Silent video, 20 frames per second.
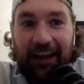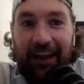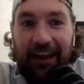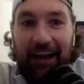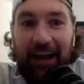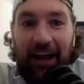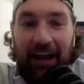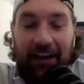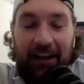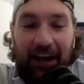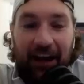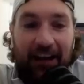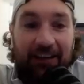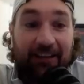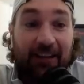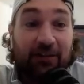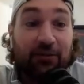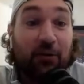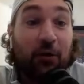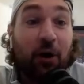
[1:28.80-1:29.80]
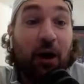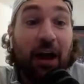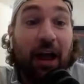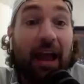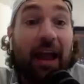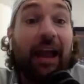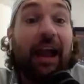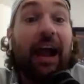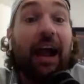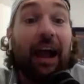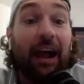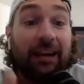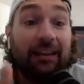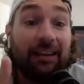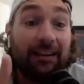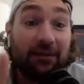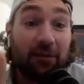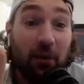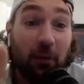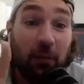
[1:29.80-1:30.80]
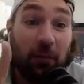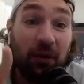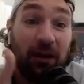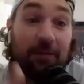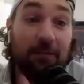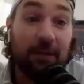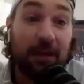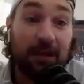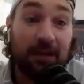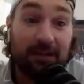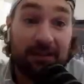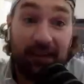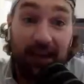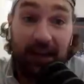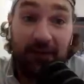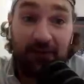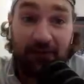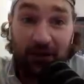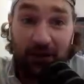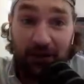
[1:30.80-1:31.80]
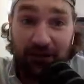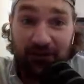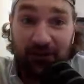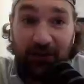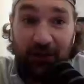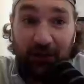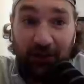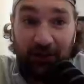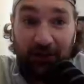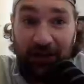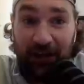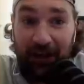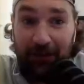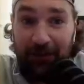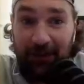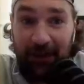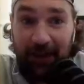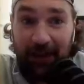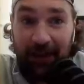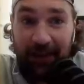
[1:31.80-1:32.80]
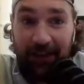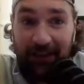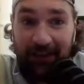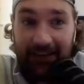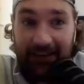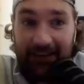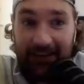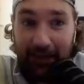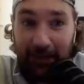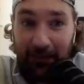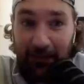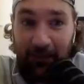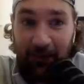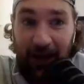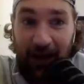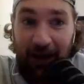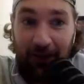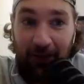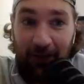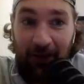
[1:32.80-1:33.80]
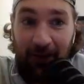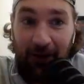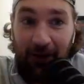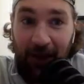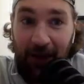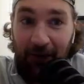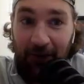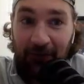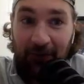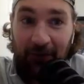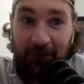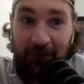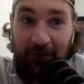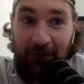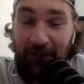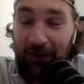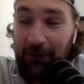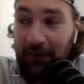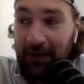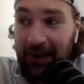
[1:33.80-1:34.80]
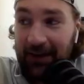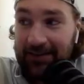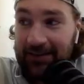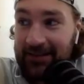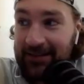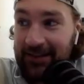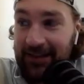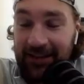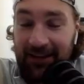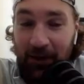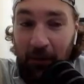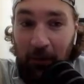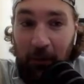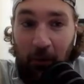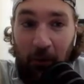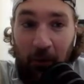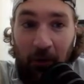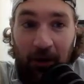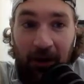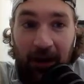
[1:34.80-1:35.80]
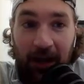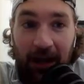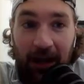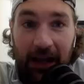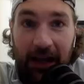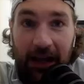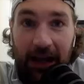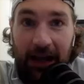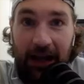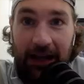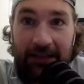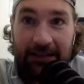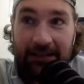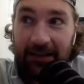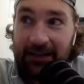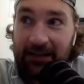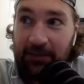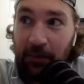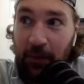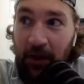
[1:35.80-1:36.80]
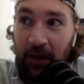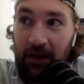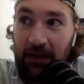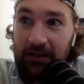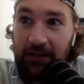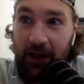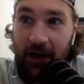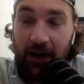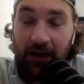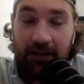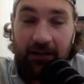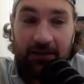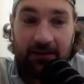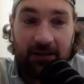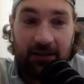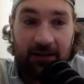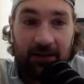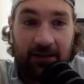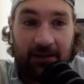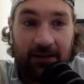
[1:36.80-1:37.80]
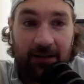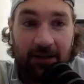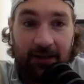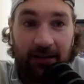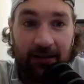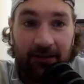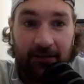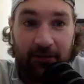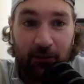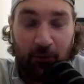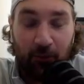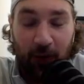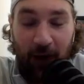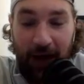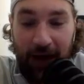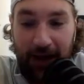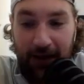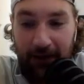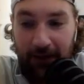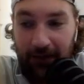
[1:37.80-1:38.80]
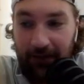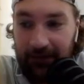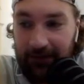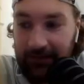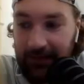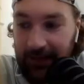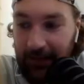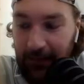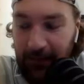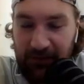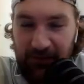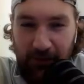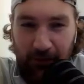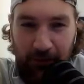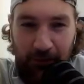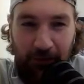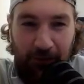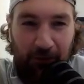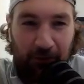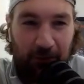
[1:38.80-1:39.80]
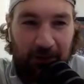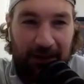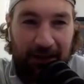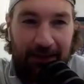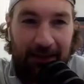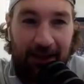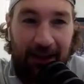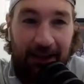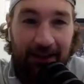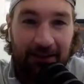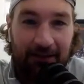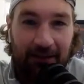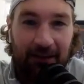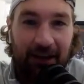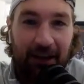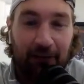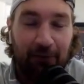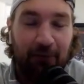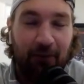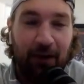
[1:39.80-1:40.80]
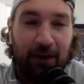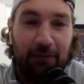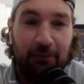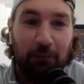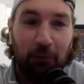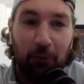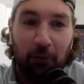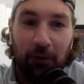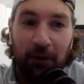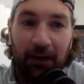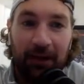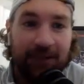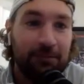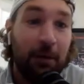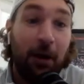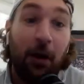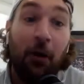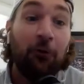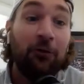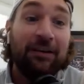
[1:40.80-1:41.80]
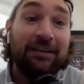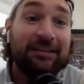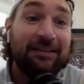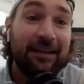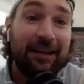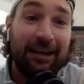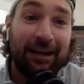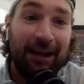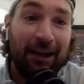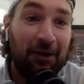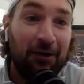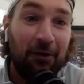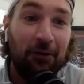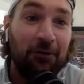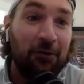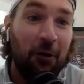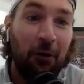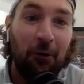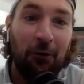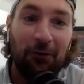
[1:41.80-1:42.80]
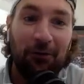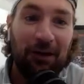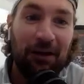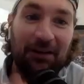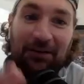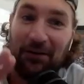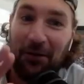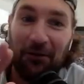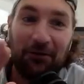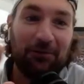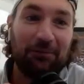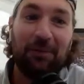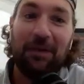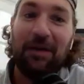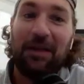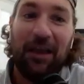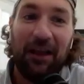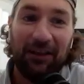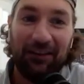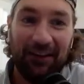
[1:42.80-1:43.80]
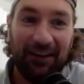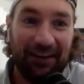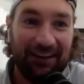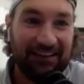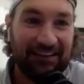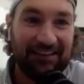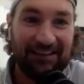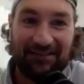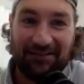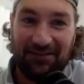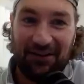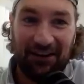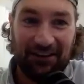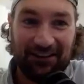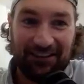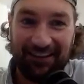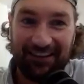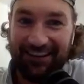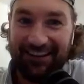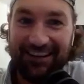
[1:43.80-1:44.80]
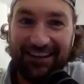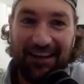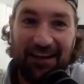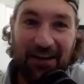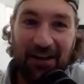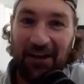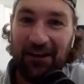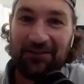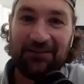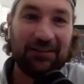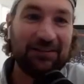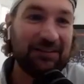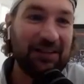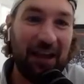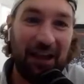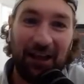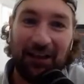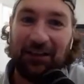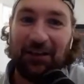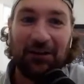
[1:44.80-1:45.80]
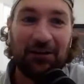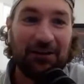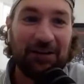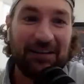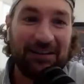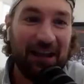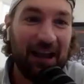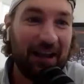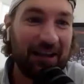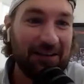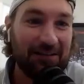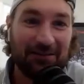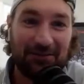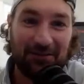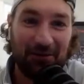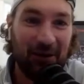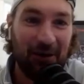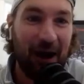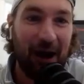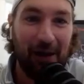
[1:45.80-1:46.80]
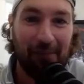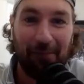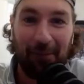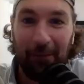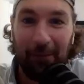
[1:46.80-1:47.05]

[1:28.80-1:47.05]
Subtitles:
I did do a pretty mean Dave Schultz though. You gave me the tip for that one though. That was great. If anyone hasn't seen the Borier 6-part docuseries on Crave, episode 3, the end of it, I fight Borier. It's my only scene. No speaking lines. Just like a 30 second scrap.